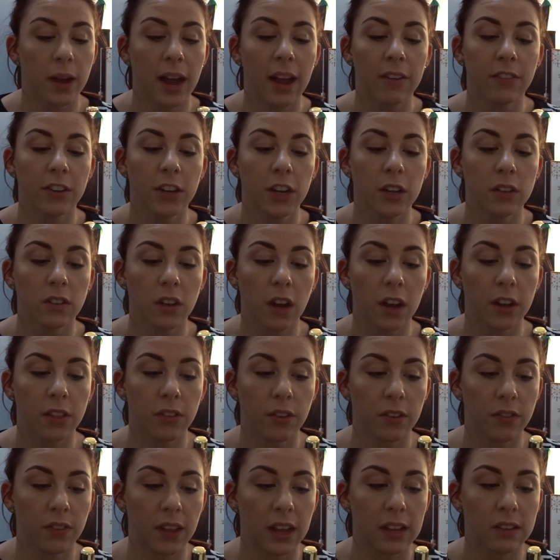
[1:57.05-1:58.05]
I haven't used
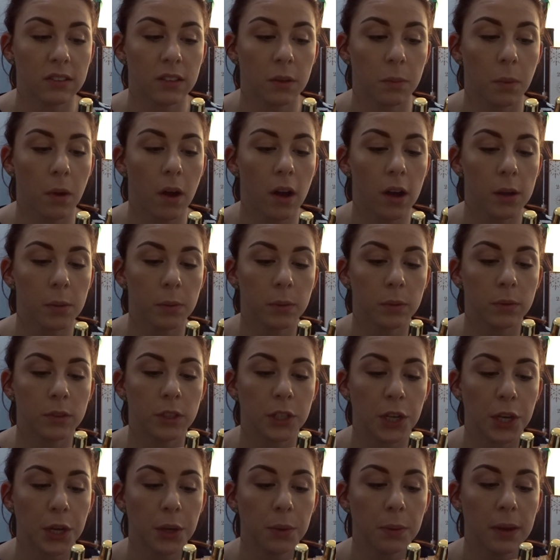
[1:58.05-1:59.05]
either of these, so what I will
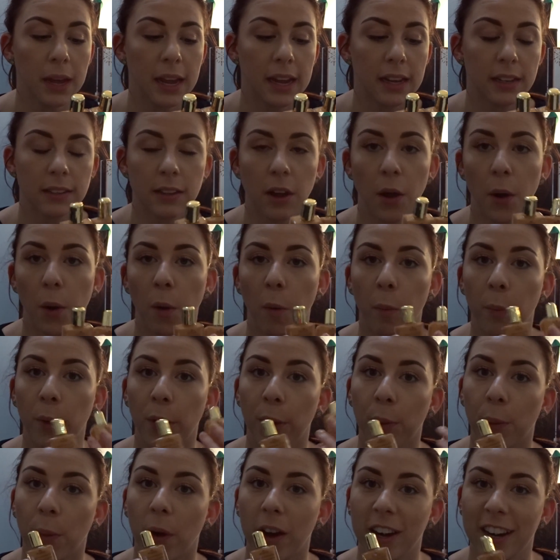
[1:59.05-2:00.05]
do is I will
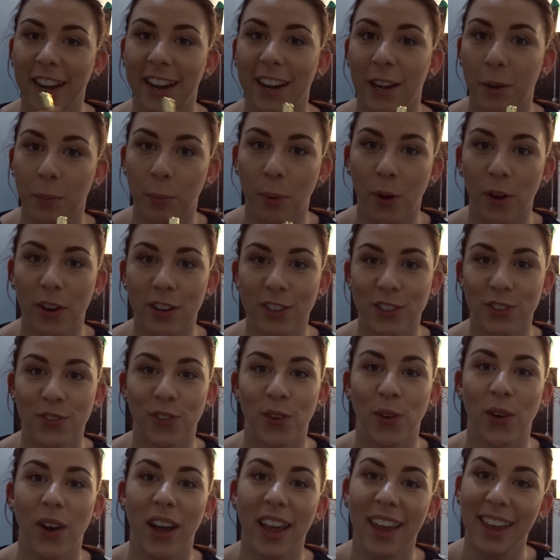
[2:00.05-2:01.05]
put one in a box
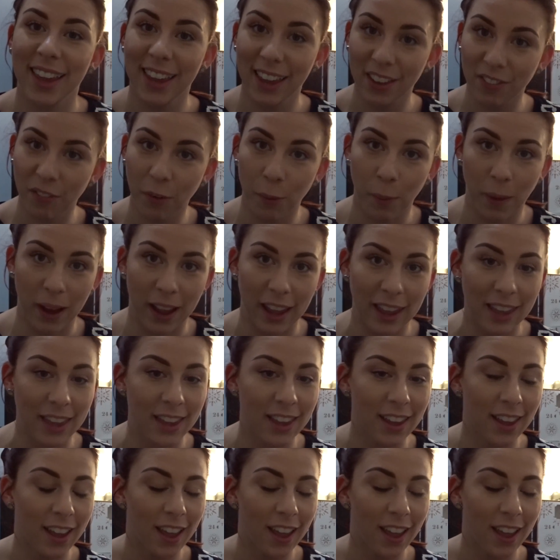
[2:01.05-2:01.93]
for a giveaway.